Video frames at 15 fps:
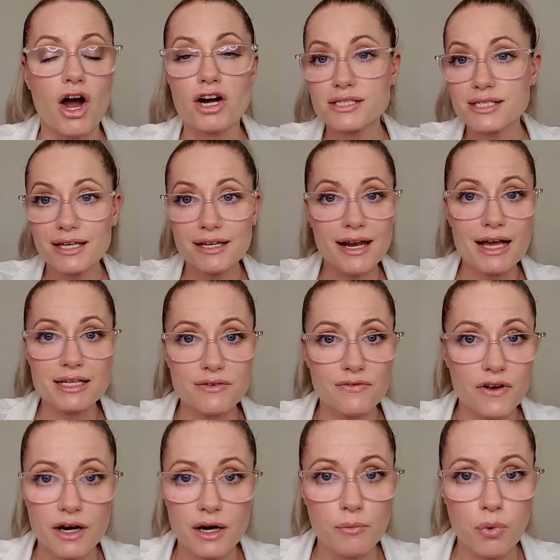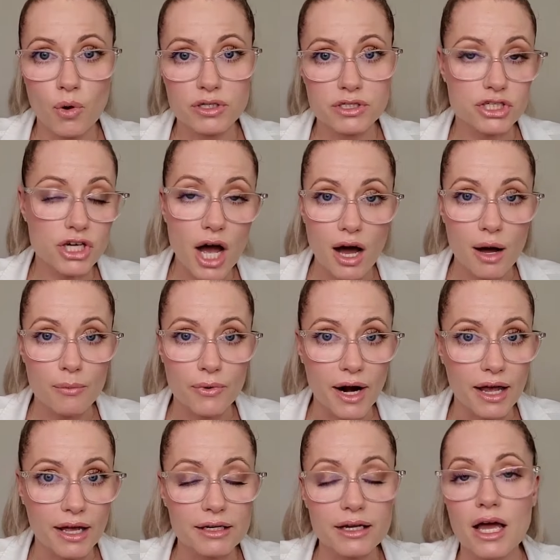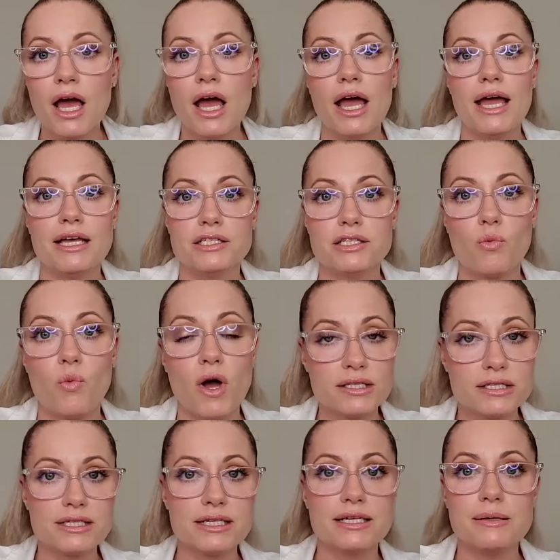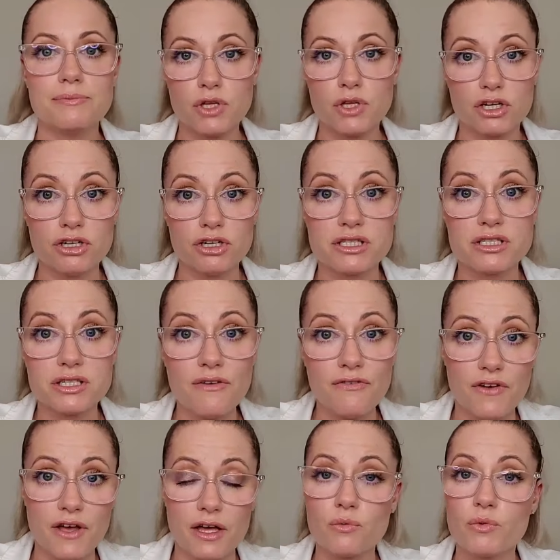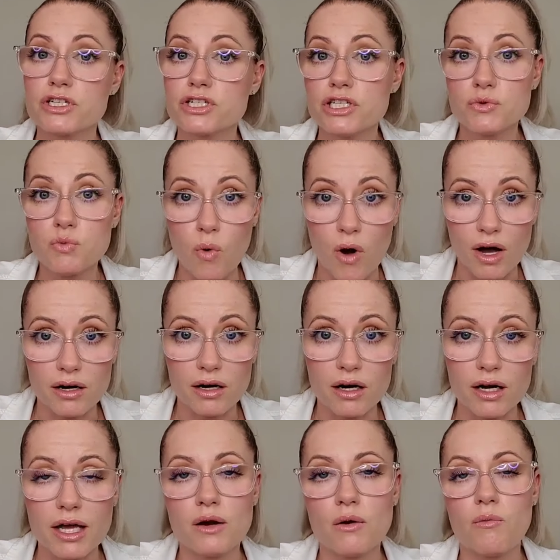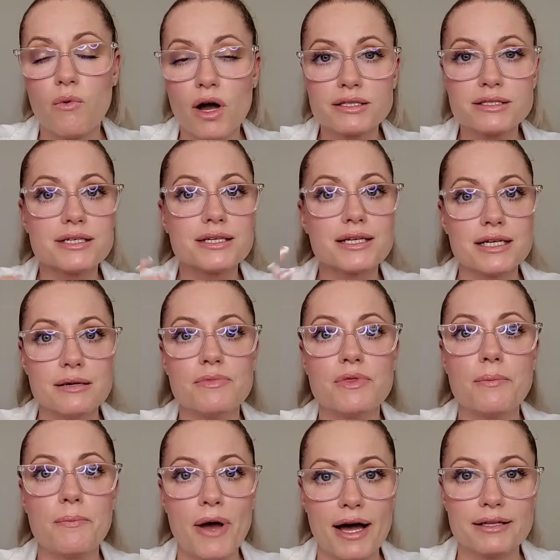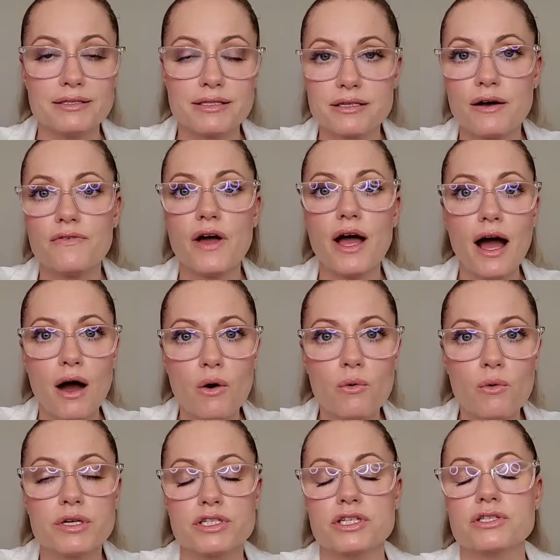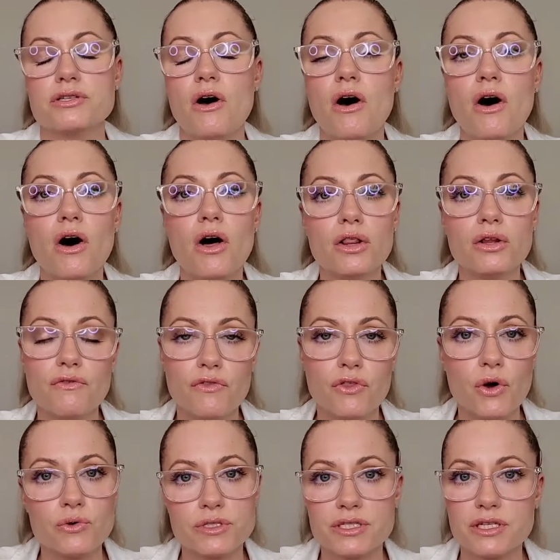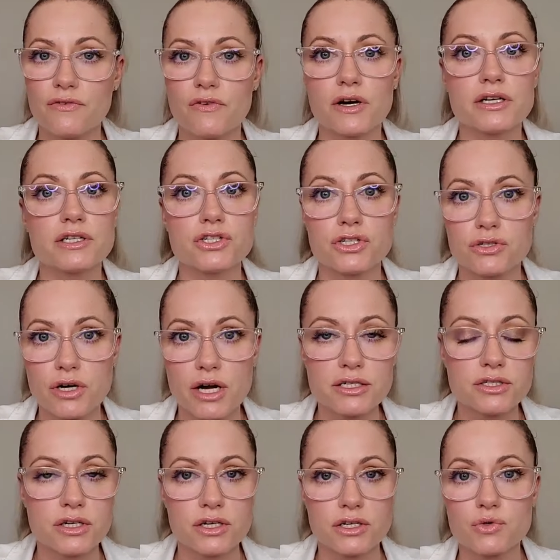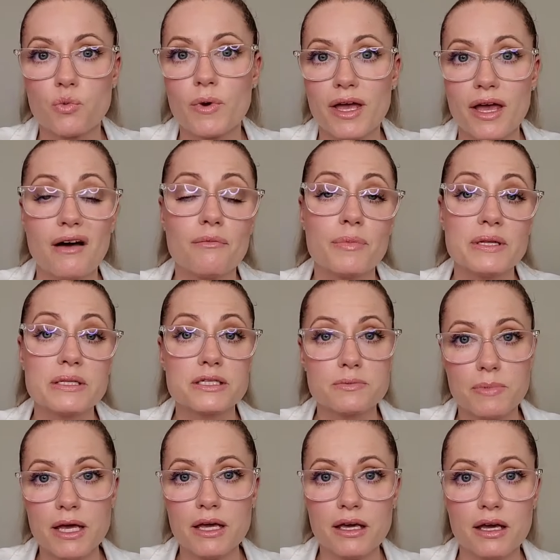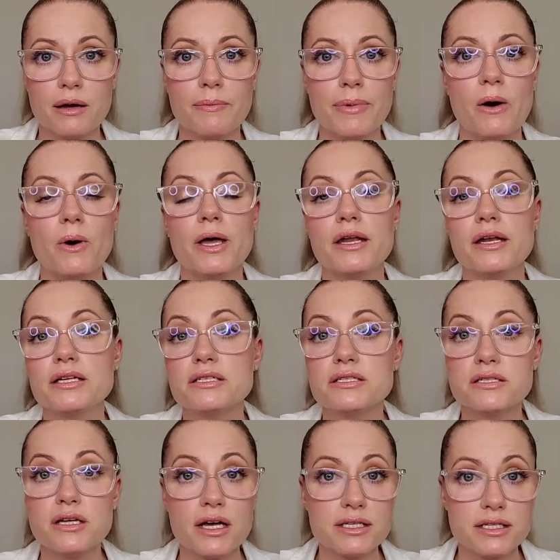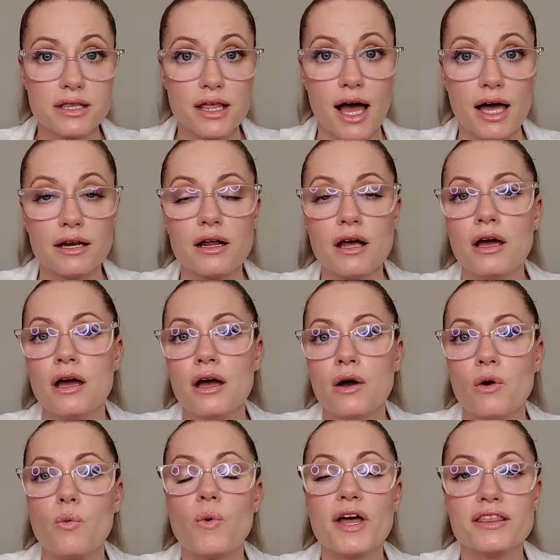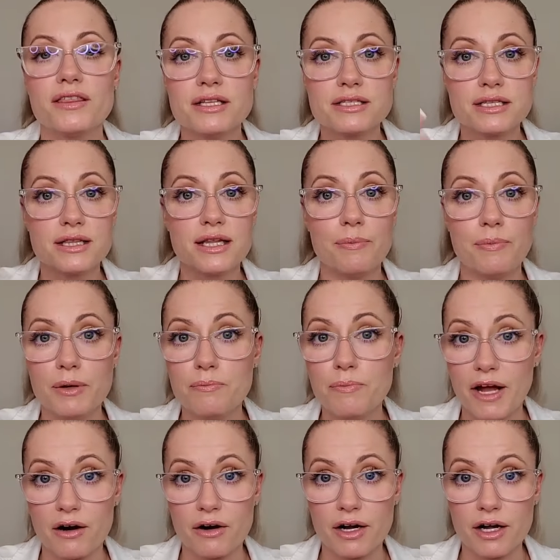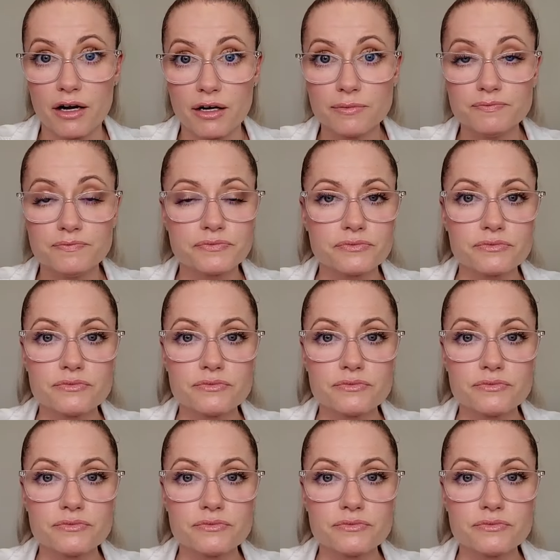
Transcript: Our skin has a very important job, right? It wants to keep the good stuff in, which is water, and it wants to keep the bad stuff out, which is all of those different stressors we have been speaking about. And it does that with its lipid barrier